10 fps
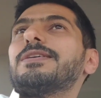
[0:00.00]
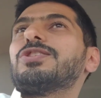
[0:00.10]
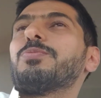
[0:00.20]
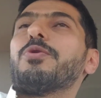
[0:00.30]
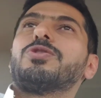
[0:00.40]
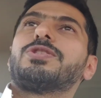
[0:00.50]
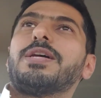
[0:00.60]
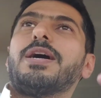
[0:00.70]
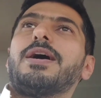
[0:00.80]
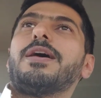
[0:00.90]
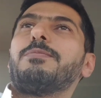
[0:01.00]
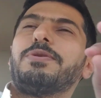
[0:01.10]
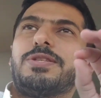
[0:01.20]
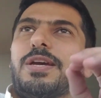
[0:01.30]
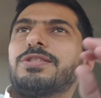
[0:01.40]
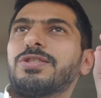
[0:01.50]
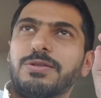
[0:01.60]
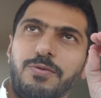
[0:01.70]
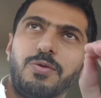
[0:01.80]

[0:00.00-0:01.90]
supports the APTH